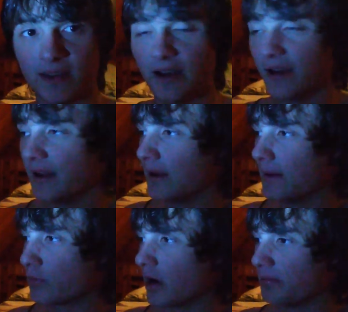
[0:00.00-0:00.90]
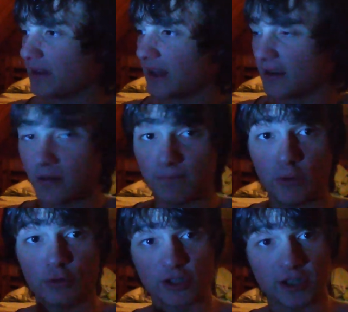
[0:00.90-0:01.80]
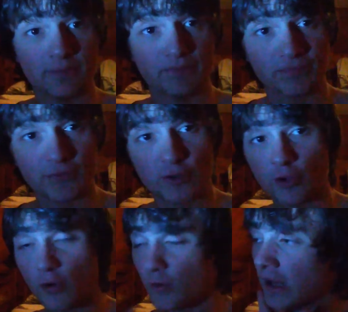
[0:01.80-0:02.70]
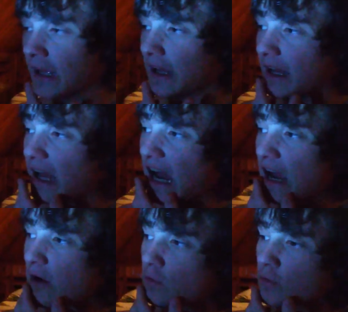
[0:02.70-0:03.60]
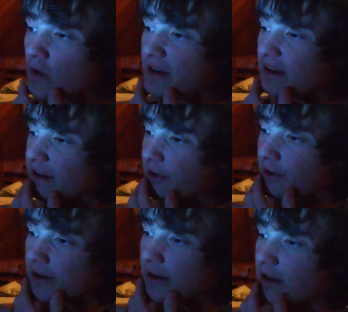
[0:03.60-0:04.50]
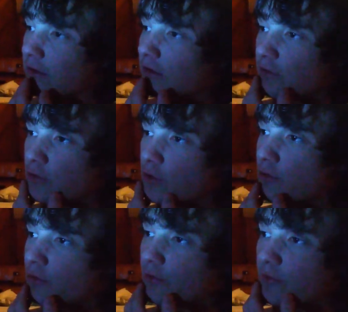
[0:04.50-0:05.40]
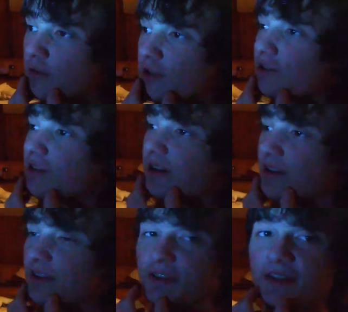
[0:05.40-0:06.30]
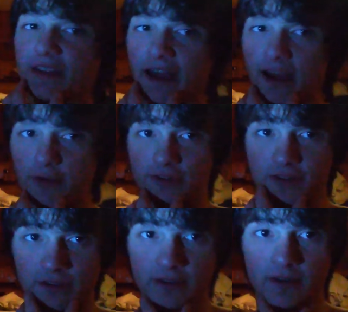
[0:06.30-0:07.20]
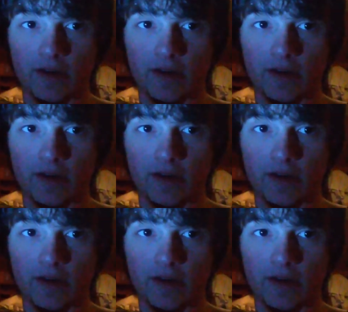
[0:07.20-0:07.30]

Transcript: this propaganda bullshit. So I will end it here. If you wish to seek out